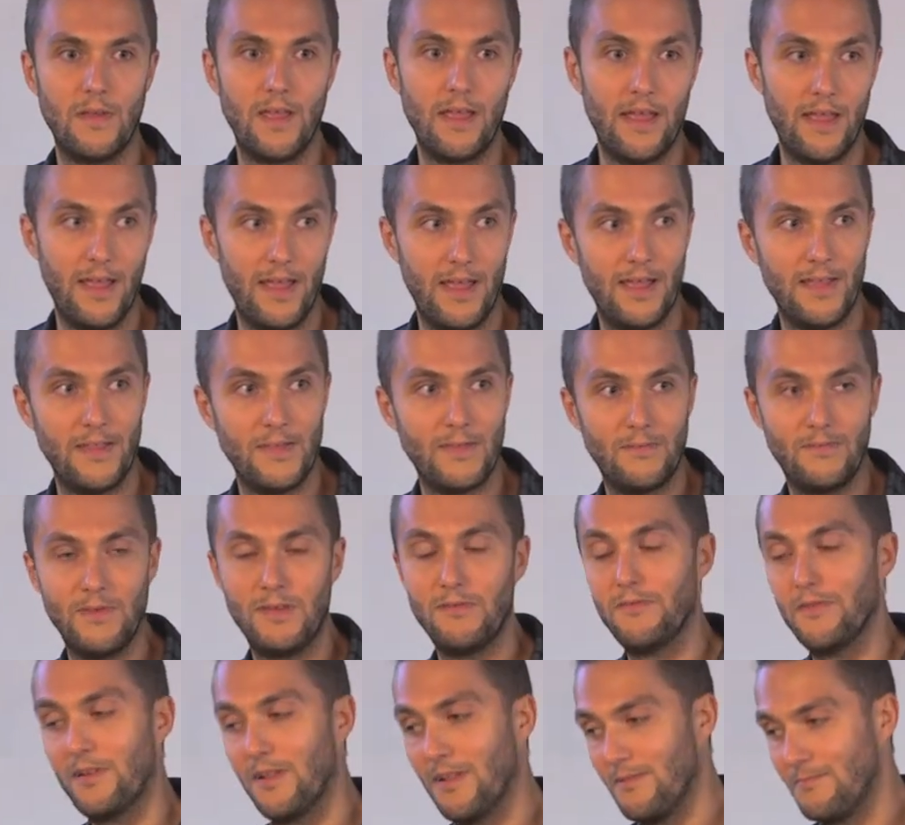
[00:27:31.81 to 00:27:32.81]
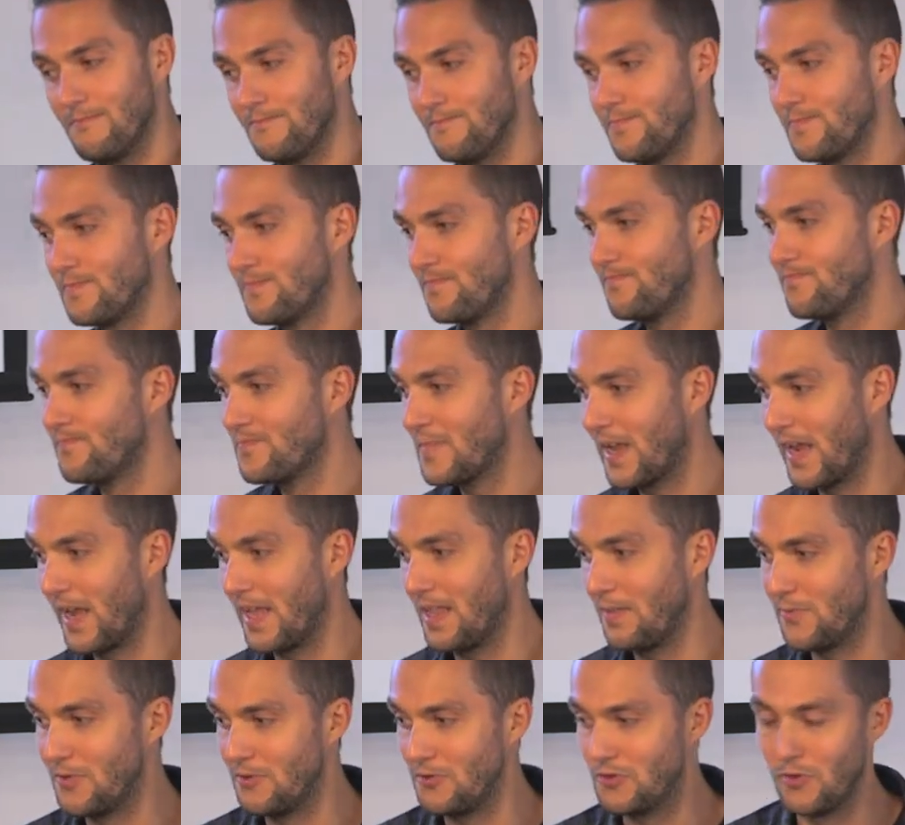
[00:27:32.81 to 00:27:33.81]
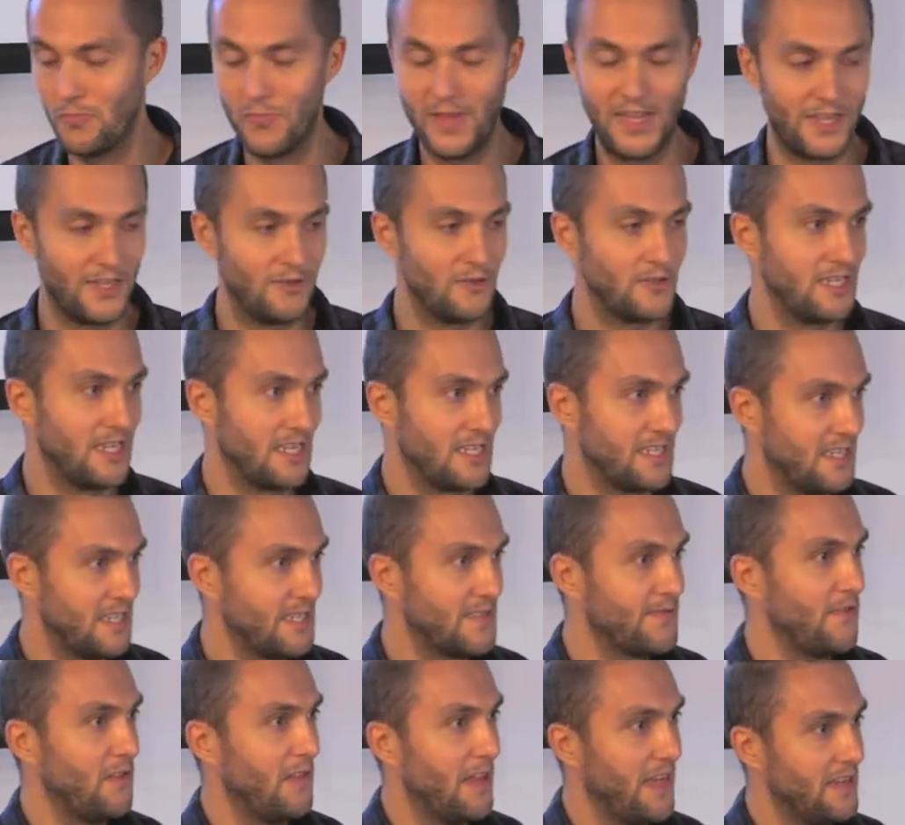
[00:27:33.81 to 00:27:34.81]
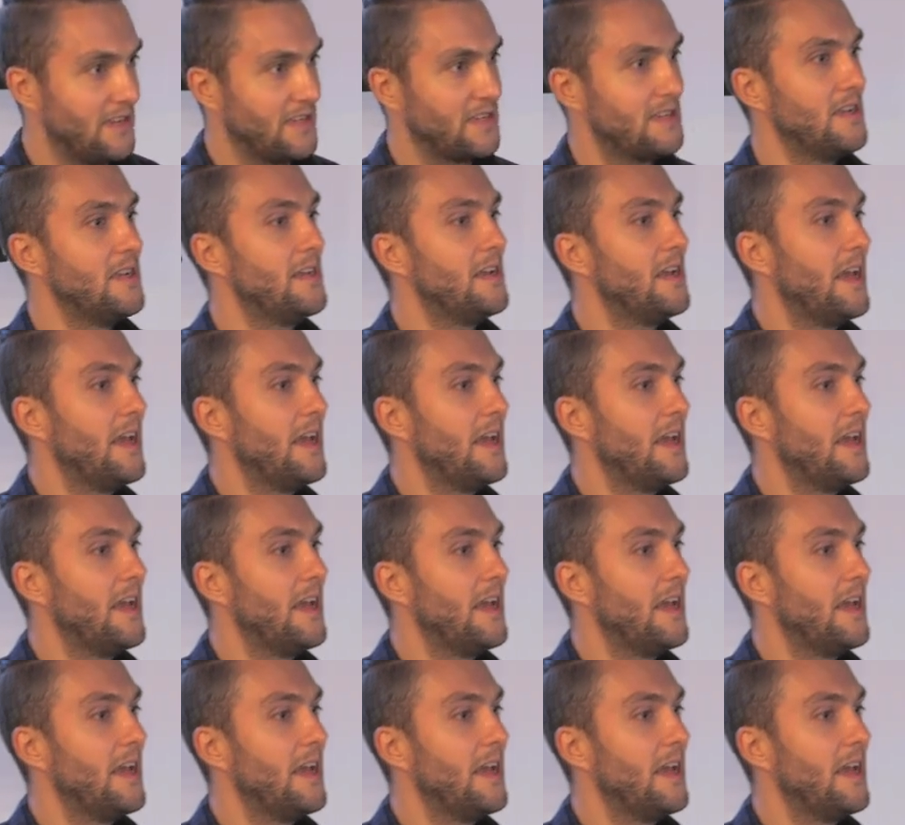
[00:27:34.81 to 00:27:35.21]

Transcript: and we will help you to make you successful and